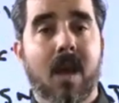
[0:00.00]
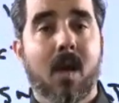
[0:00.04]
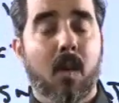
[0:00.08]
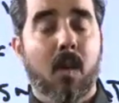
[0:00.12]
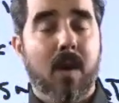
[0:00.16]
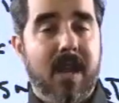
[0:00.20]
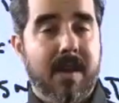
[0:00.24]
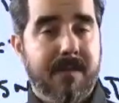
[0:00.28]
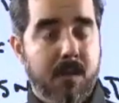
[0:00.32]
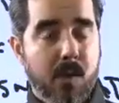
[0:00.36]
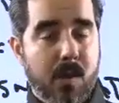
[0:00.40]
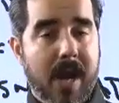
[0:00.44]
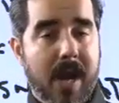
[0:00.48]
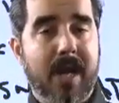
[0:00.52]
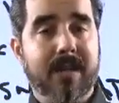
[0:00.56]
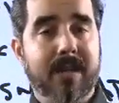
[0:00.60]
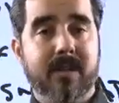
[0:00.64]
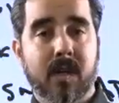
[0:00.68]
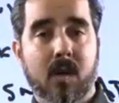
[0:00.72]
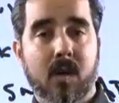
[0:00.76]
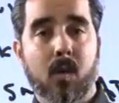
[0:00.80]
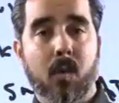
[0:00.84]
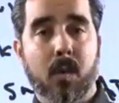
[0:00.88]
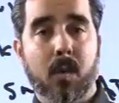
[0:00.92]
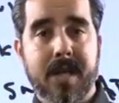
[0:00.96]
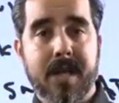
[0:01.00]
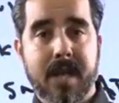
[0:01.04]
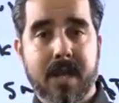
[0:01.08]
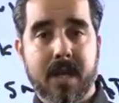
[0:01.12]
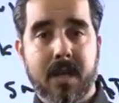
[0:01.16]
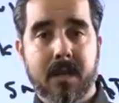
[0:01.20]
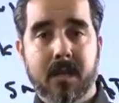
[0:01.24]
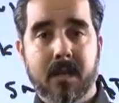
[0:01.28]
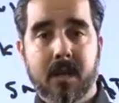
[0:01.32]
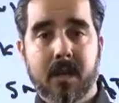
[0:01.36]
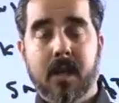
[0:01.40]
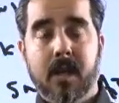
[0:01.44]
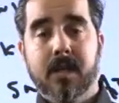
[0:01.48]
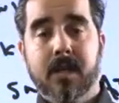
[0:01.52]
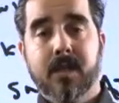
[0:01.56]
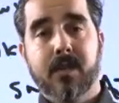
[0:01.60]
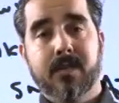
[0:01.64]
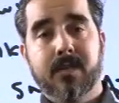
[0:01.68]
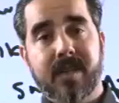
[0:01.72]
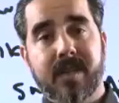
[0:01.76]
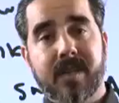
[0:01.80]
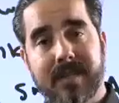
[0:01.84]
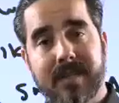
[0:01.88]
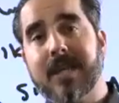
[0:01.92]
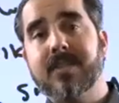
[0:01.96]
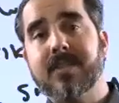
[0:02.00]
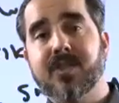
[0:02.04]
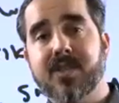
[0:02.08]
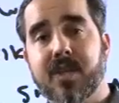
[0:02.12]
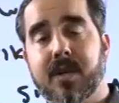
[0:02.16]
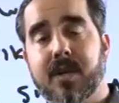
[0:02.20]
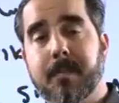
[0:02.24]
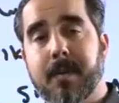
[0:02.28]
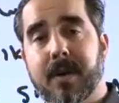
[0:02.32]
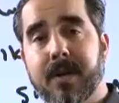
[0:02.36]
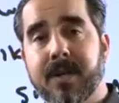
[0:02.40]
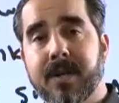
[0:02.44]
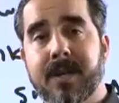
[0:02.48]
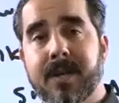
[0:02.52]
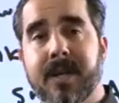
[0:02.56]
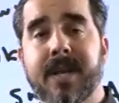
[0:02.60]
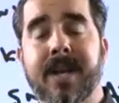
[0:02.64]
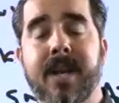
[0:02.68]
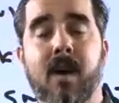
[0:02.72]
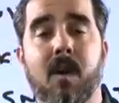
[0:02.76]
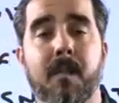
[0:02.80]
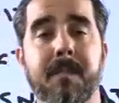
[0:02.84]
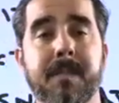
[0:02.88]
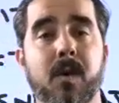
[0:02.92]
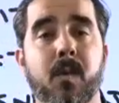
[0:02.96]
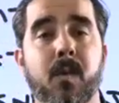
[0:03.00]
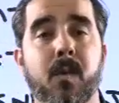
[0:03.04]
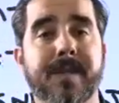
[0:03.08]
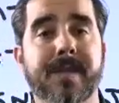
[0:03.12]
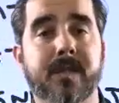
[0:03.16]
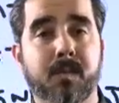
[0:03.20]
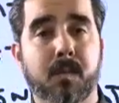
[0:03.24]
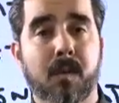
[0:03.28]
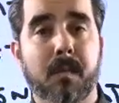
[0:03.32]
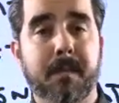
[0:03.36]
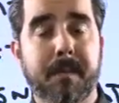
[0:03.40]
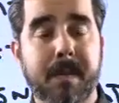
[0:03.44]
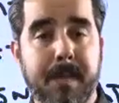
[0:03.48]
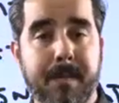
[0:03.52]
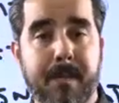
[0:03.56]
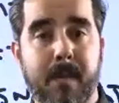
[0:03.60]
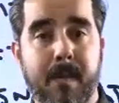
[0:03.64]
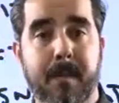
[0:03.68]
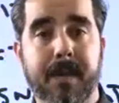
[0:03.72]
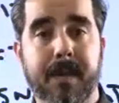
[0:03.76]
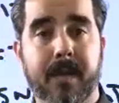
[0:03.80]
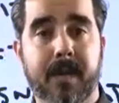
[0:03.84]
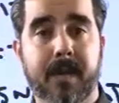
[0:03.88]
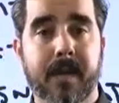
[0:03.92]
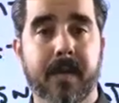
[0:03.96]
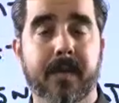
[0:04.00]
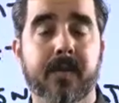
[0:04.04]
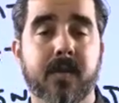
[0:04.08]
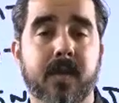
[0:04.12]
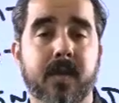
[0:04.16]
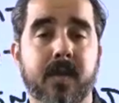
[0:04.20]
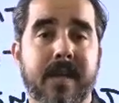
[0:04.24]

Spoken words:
If you guys agree, just hit that share button and help me reach more people, because